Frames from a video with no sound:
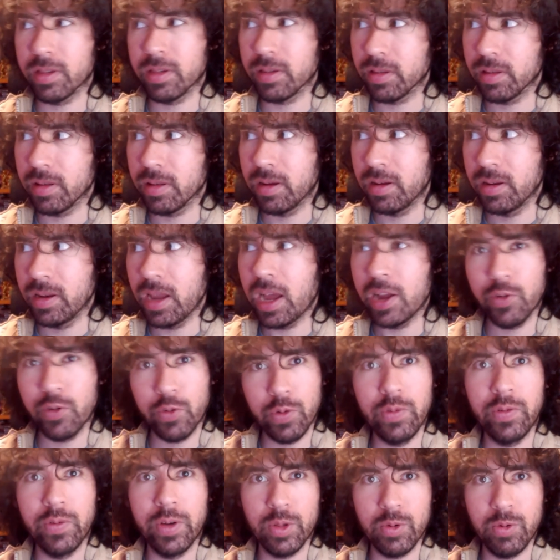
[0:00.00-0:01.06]
It's not a
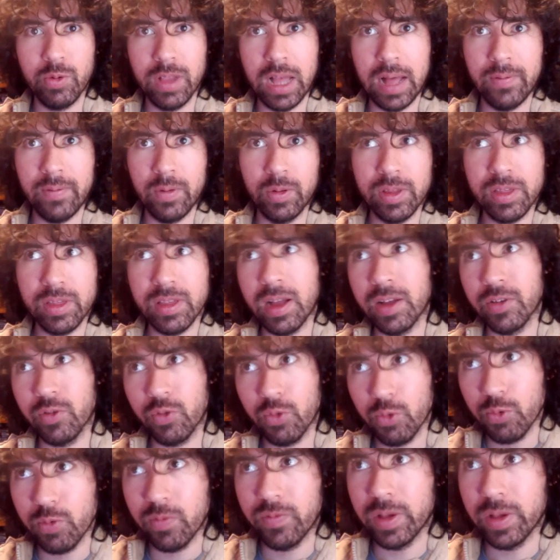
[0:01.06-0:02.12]
true visual novel, and it's not
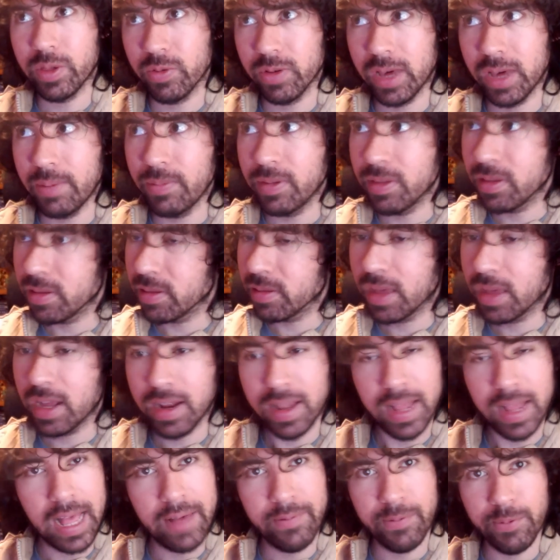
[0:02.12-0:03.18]
a true adventure game. It's
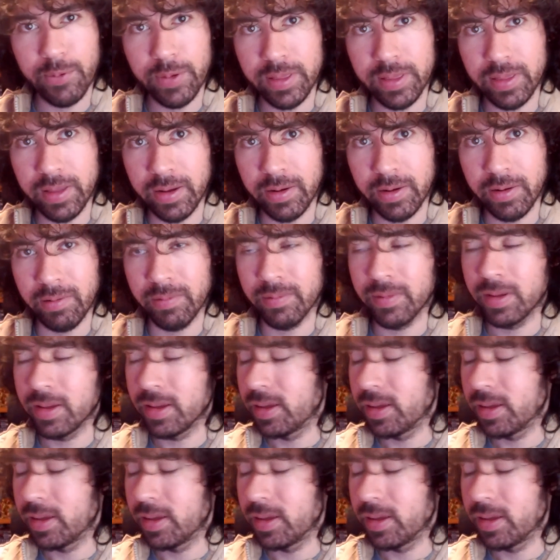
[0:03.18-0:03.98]
kind of halfway there.